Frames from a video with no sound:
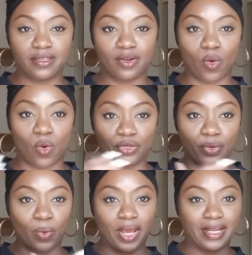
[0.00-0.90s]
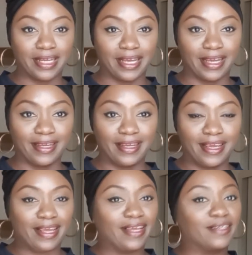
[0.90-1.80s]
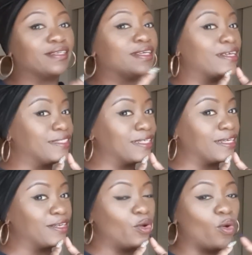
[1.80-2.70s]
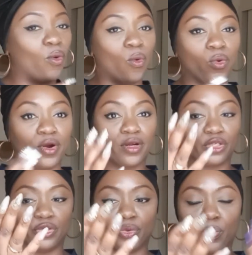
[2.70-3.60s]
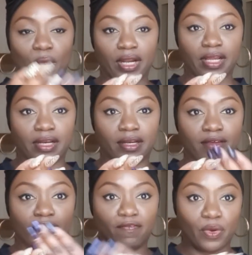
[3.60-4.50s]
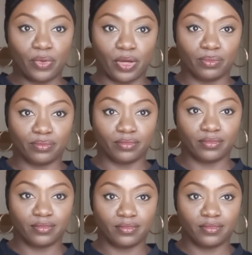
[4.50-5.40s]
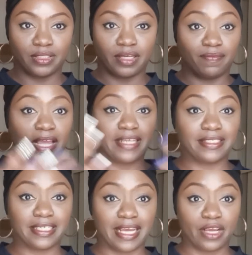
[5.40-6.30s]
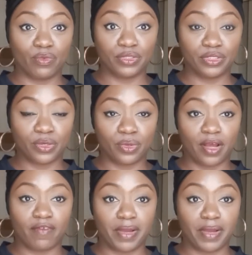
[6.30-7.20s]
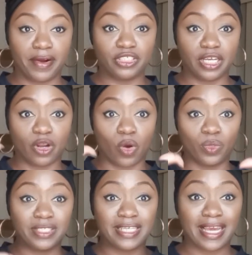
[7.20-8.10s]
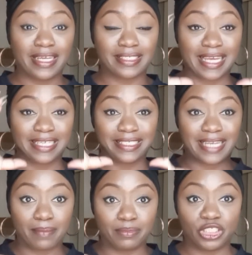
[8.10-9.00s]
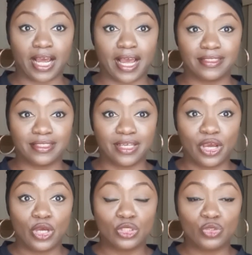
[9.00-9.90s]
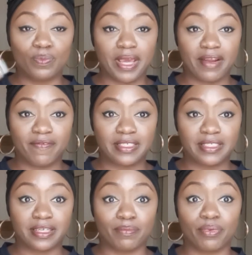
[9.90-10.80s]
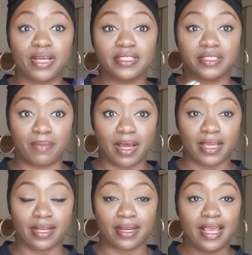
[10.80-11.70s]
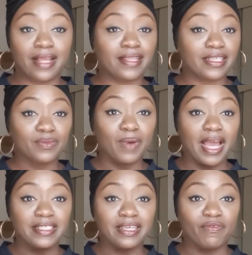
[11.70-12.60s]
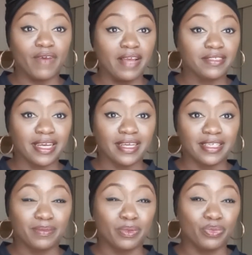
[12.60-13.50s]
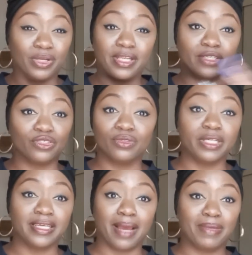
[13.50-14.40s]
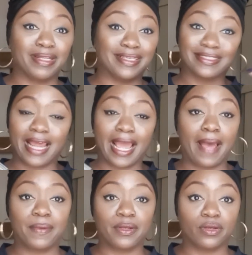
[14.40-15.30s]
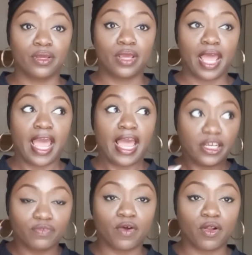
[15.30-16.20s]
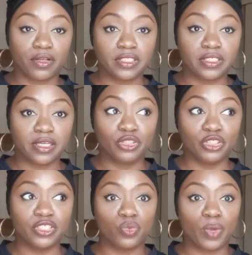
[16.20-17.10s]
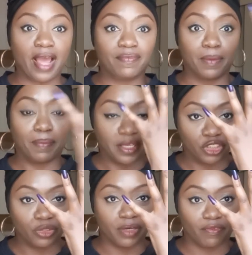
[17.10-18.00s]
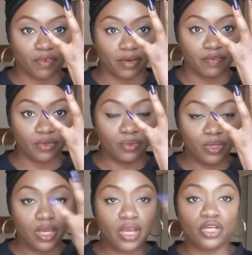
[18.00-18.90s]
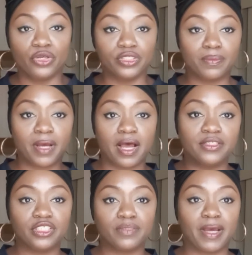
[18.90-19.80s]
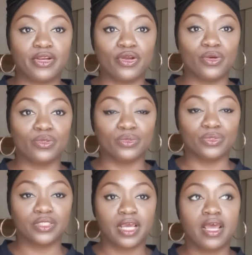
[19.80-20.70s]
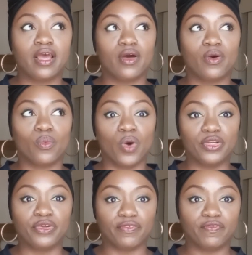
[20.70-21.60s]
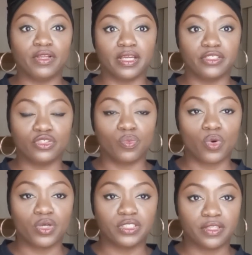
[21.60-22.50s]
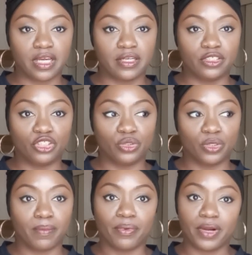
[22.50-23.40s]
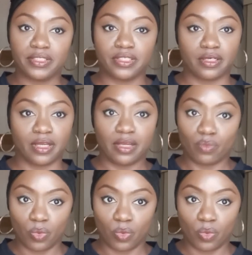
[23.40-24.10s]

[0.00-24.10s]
on your wedding day kissing, or your wedding photo. If that's the end result of marriage, it only takes a snapshot to manifest and impress the mind. That's why I said five seconds, but really and truly, I mean, this could happen as you're falling asleep just to have the picture in front of you. Your subconscious mind knows what you're feeling towards the thing that you're impressing it with